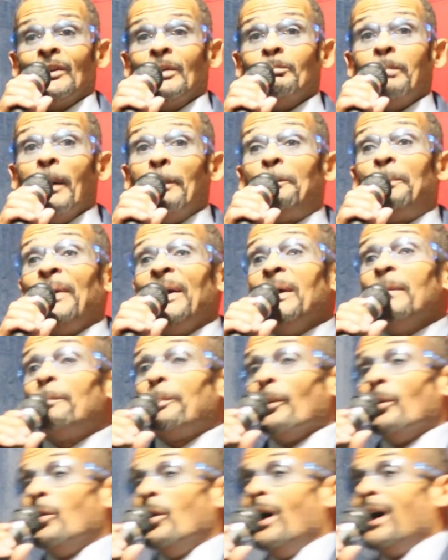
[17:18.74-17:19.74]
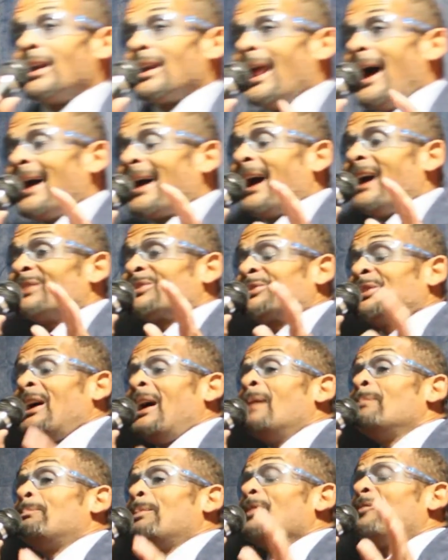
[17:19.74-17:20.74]
But people, like I
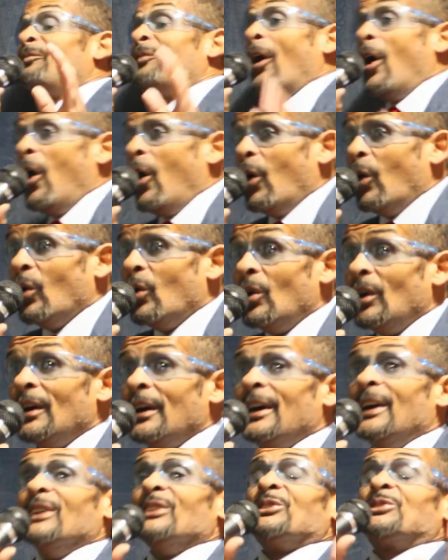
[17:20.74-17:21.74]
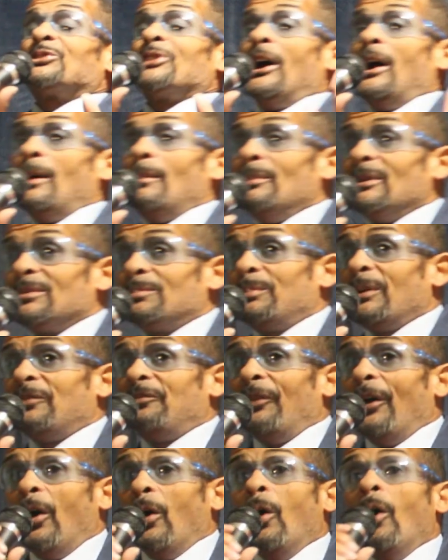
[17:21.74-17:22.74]
said before, in sermons
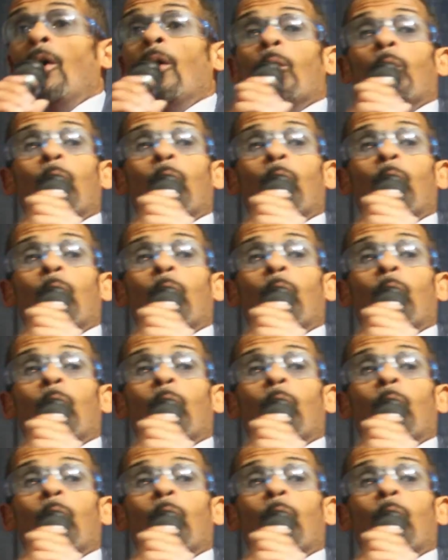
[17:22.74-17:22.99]
before,